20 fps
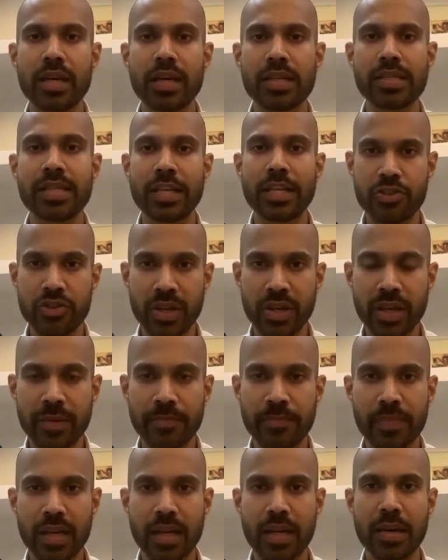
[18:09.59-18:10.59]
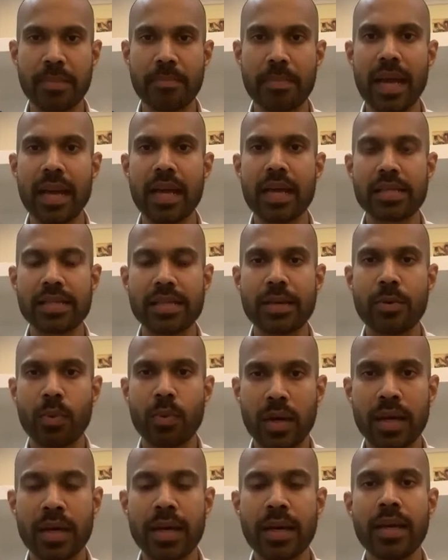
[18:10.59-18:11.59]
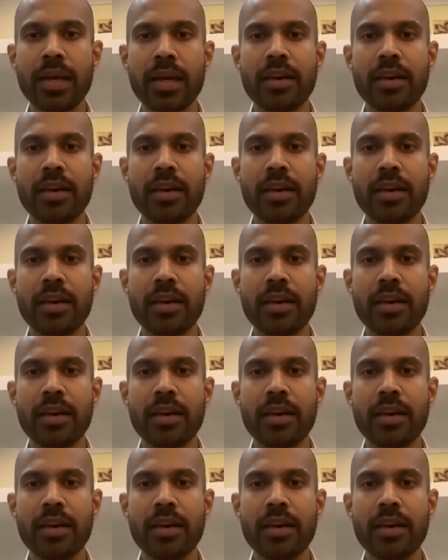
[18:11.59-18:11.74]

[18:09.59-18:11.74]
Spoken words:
centric. And I say why.